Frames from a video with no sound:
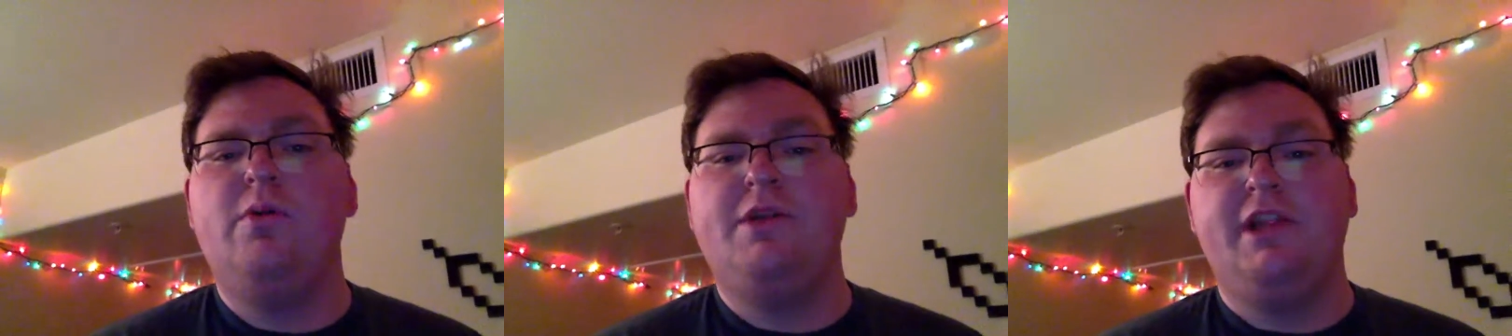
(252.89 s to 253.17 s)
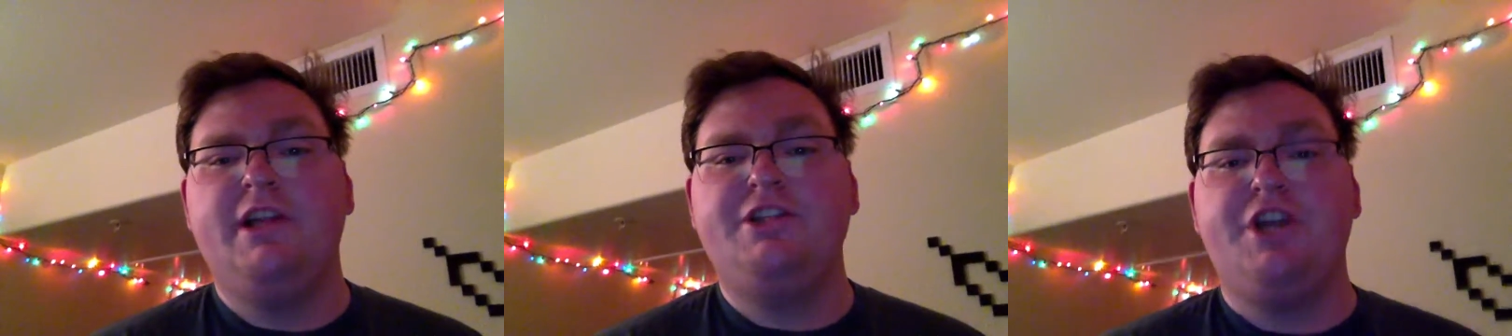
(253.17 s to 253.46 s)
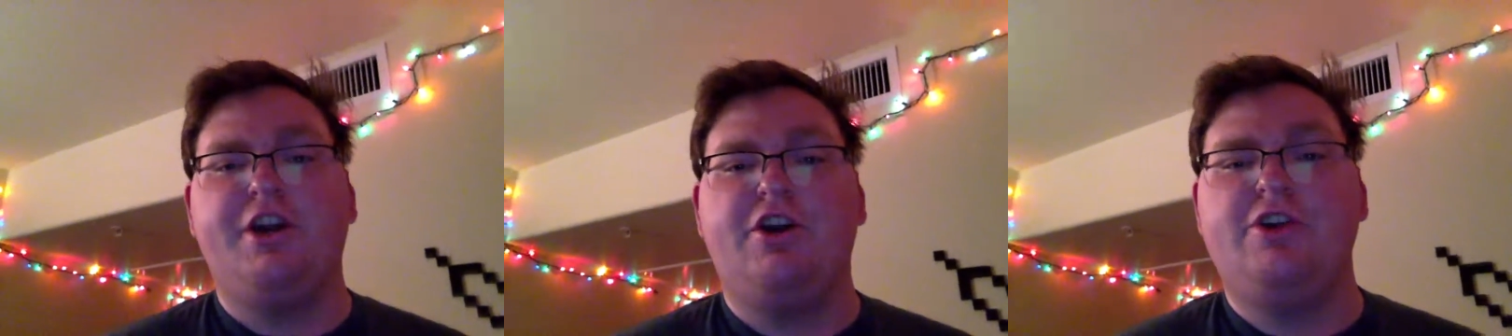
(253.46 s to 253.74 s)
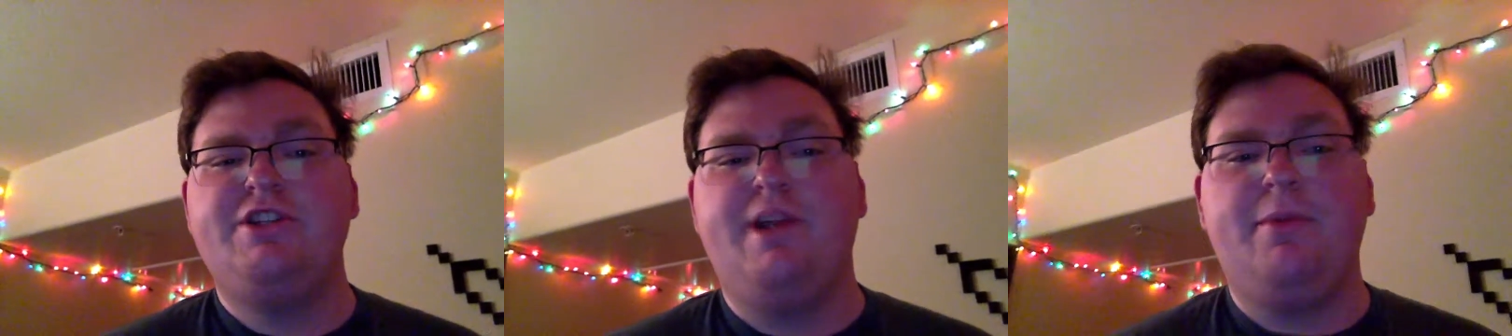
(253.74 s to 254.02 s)
With lynching
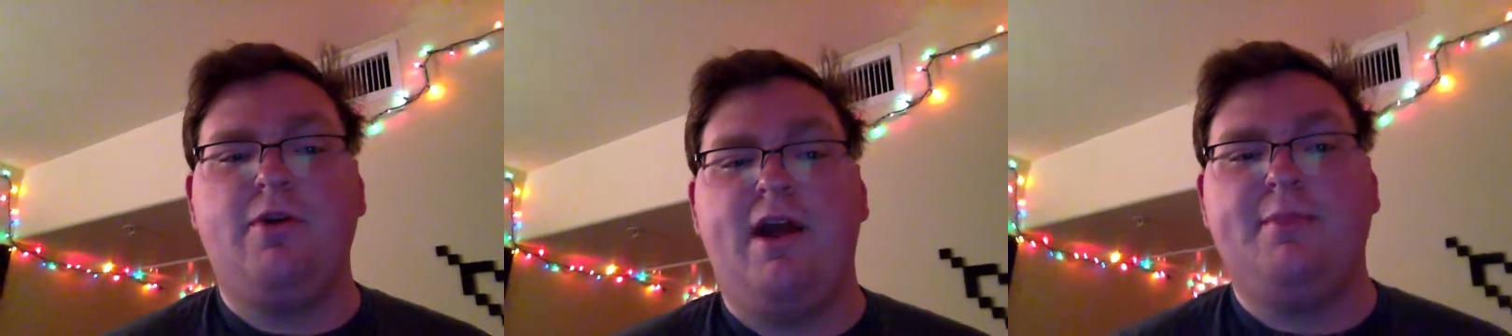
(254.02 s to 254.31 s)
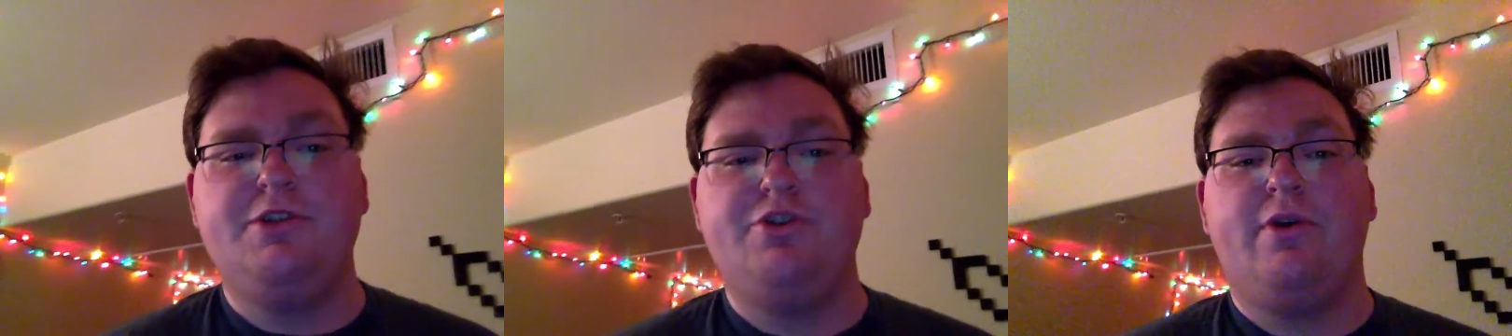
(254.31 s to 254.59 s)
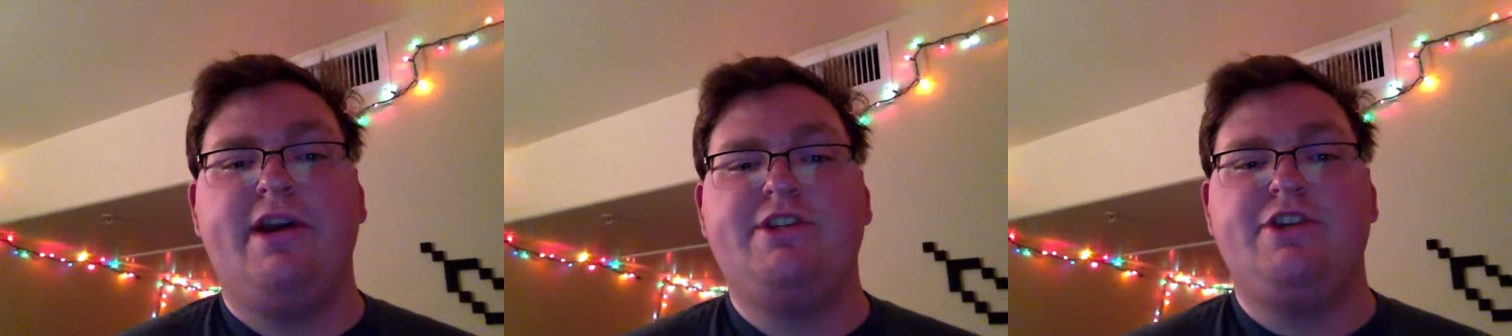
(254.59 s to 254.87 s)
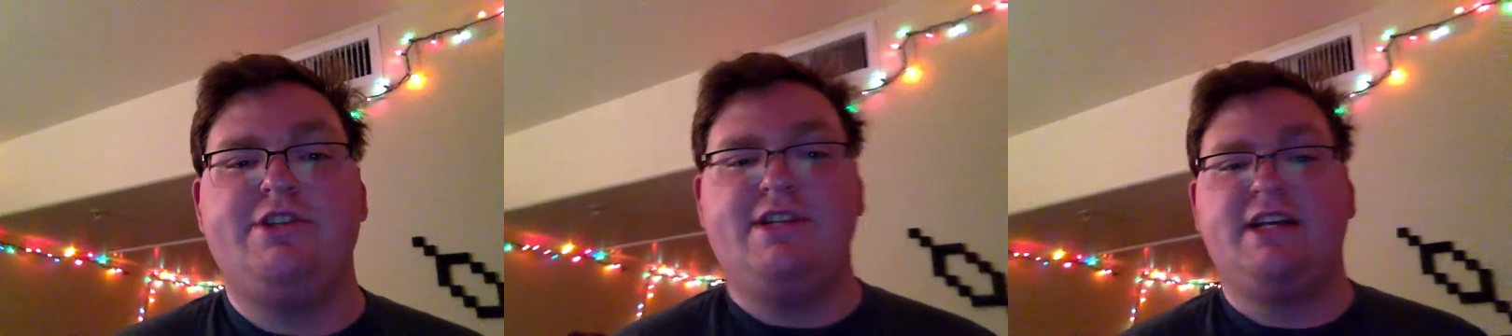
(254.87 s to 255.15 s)
occurs, democratic majority is
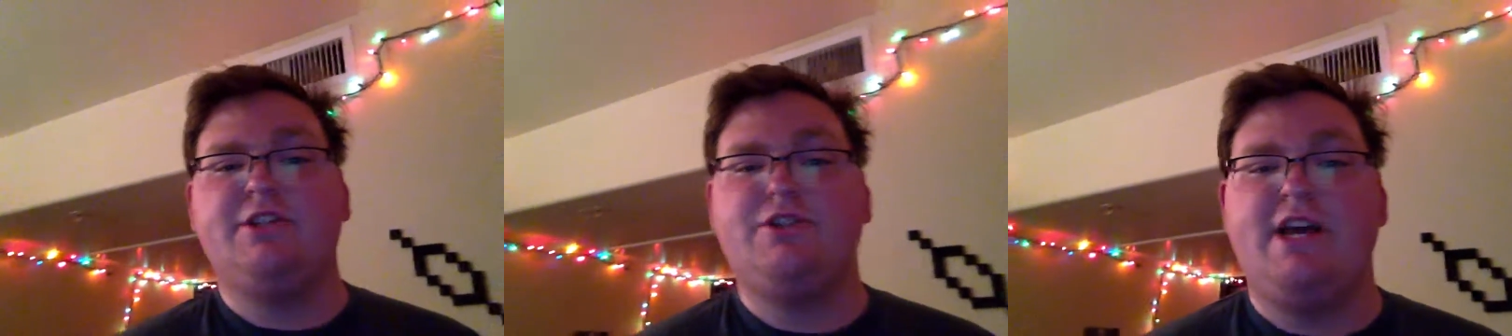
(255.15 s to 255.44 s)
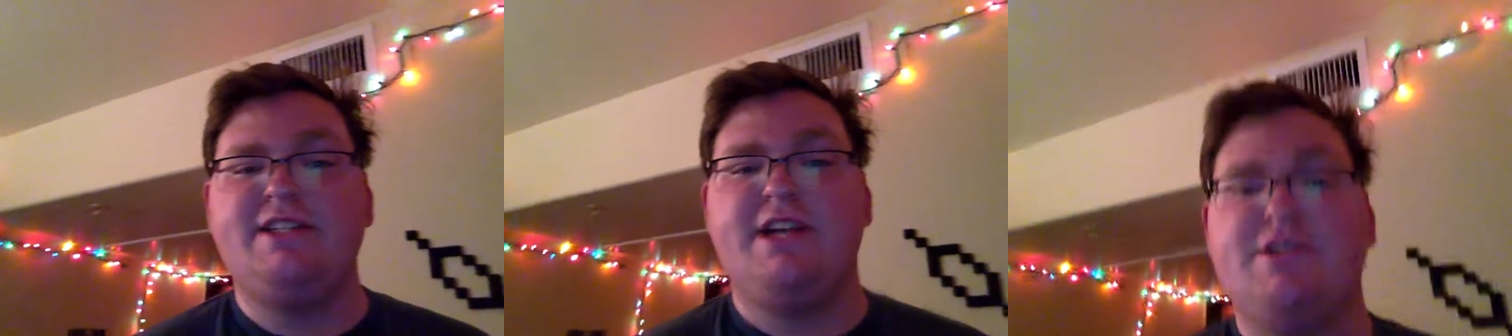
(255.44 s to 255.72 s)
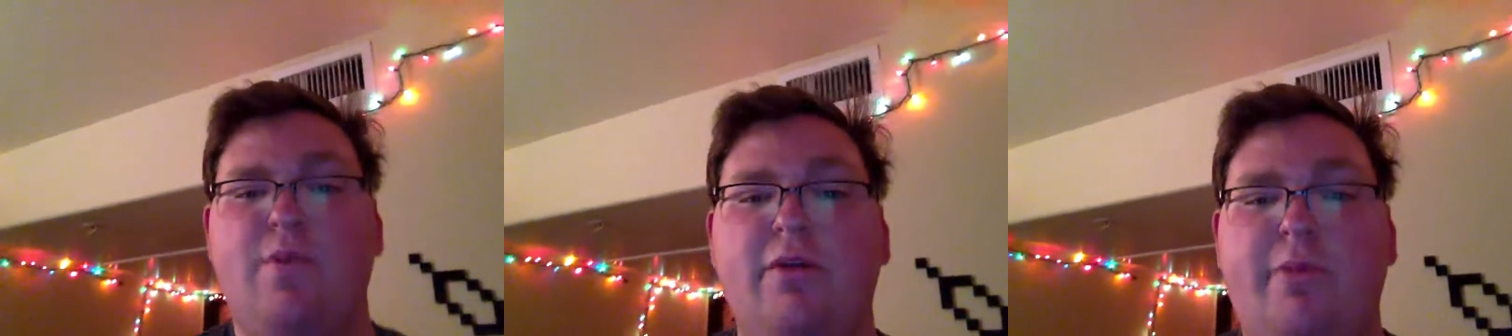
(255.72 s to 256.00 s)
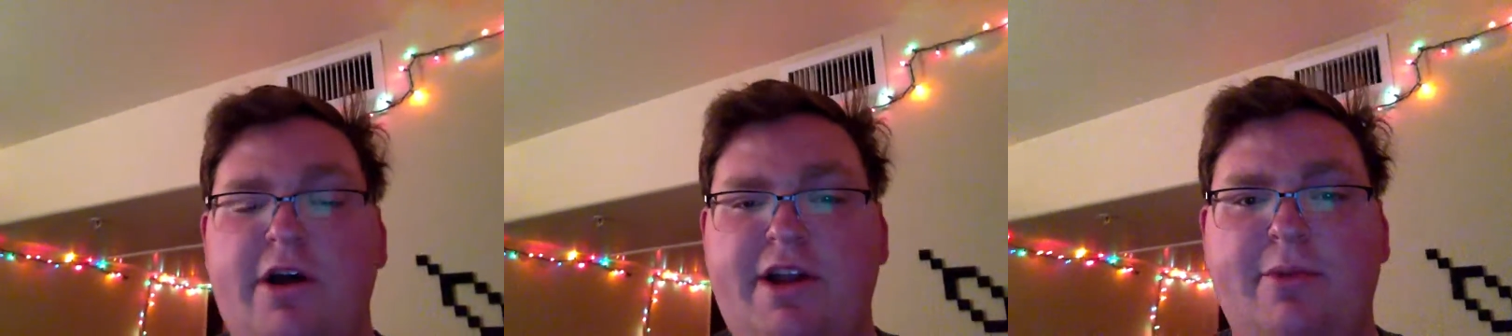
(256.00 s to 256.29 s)
just exercising its will
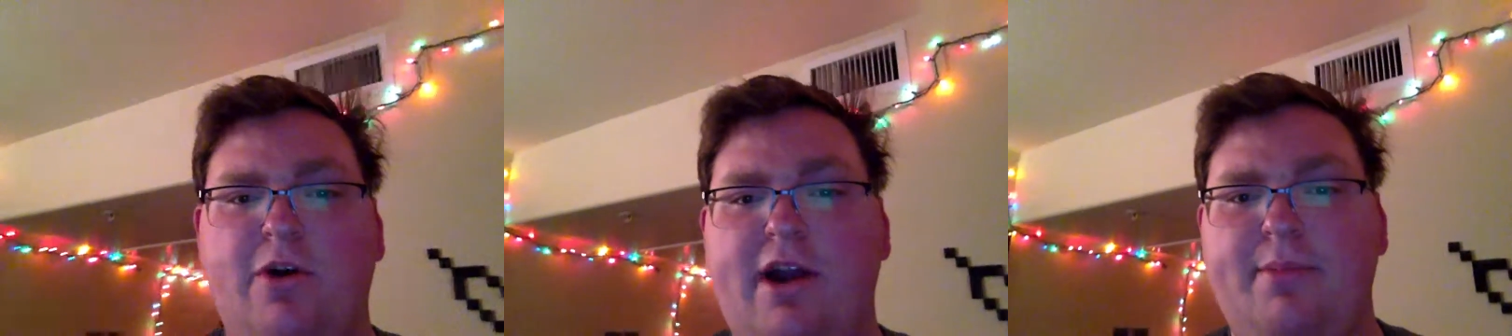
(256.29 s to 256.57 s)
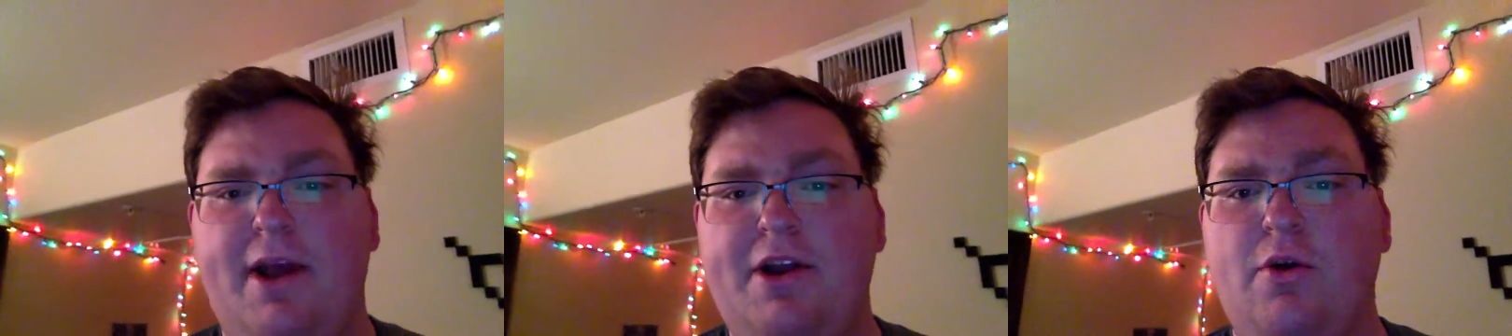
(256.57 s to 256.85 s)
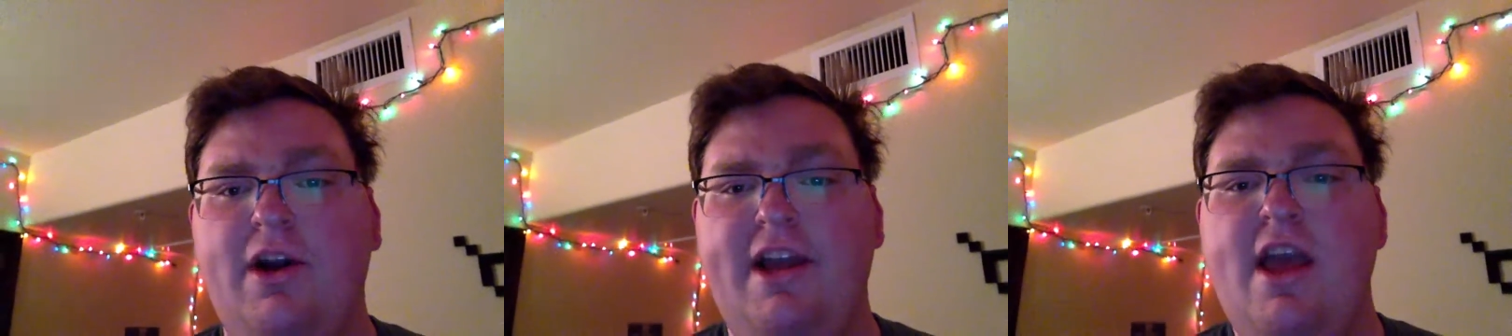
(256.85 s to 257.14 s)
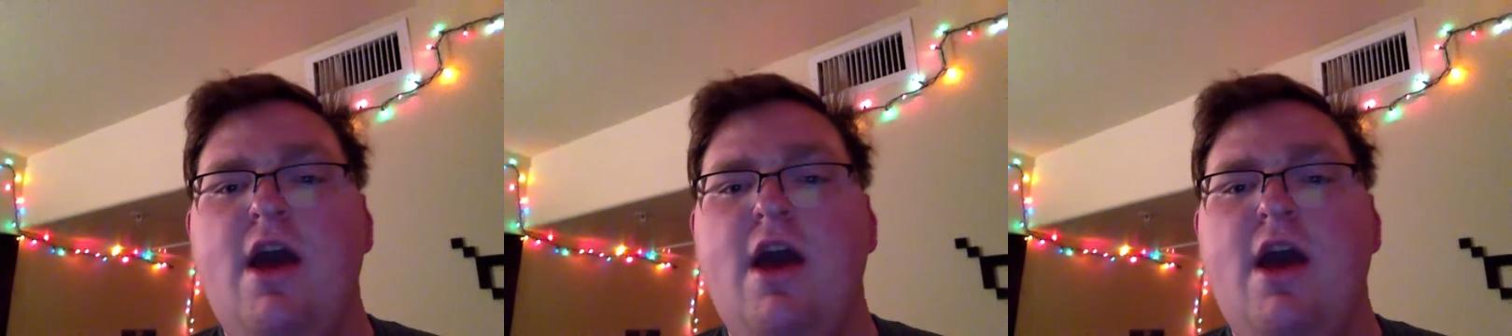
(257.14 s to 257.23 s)
upon democratic minority.